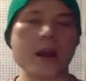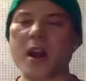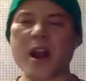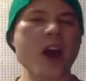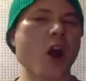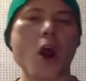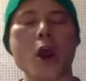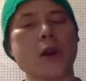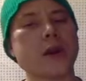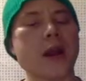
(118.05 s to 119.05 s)
Not
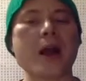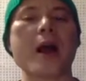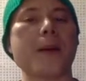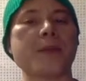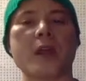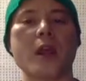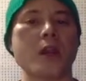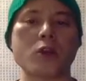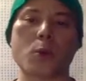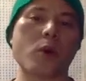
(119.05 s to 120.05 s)
hard, not
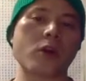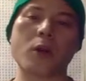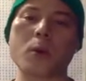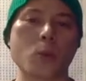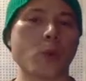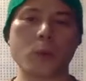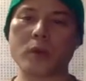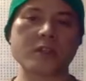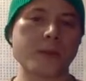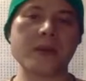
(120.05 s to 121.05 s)
complicated. You're wondering what,
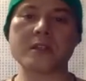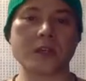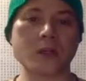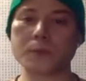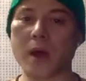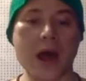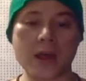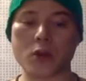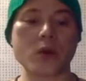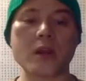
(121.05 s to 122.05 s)
what's the big deal? I
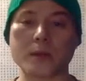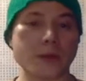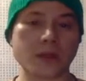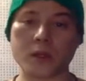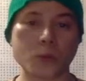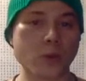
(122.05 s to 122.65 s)
agree, nothing